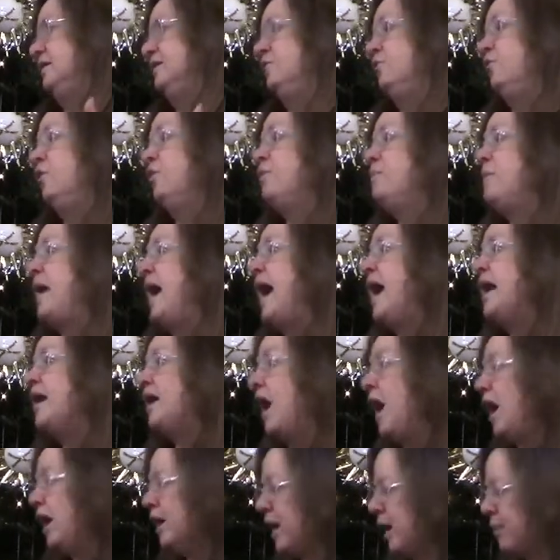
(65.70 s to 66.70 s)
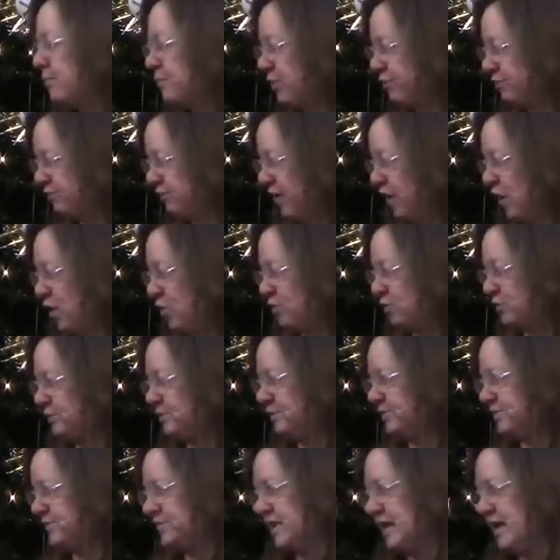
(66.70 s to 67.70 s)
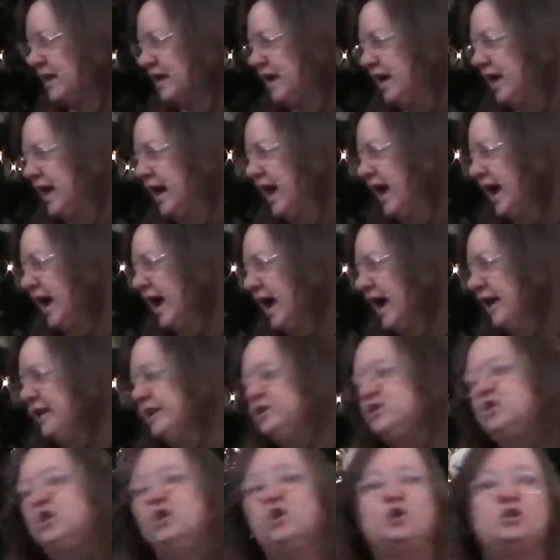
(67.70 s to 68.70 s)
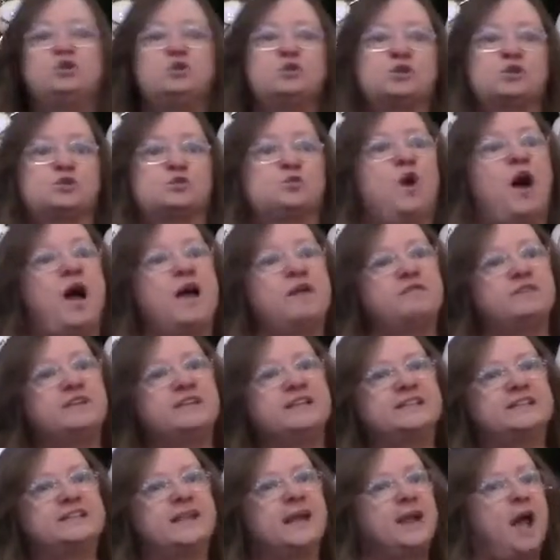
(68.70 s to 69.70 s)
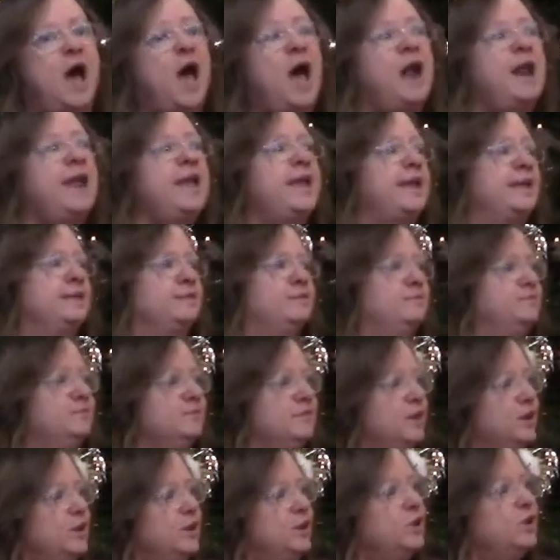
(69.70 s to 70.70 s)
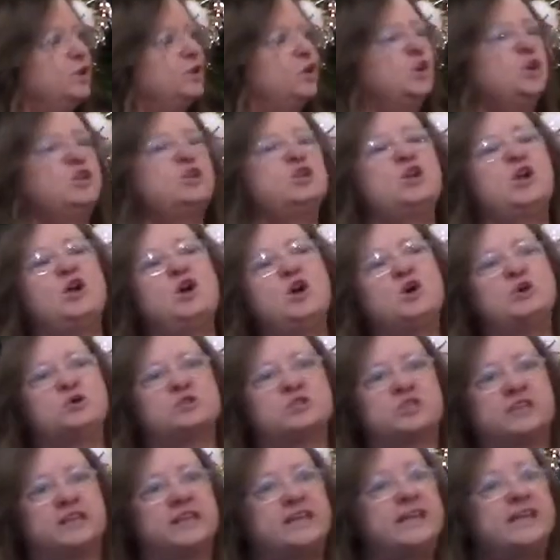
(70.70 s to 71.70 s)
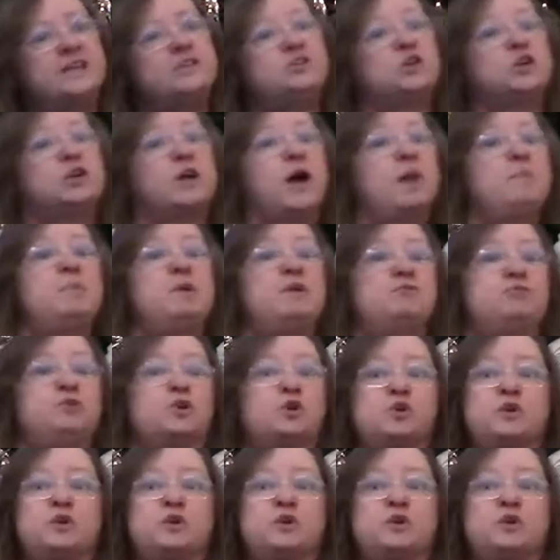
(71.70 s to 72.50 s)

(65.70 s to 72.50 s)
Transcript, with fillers: Well, the man hung up the phone and he turned to his wife and he said, Honey, good news, the kids are coming for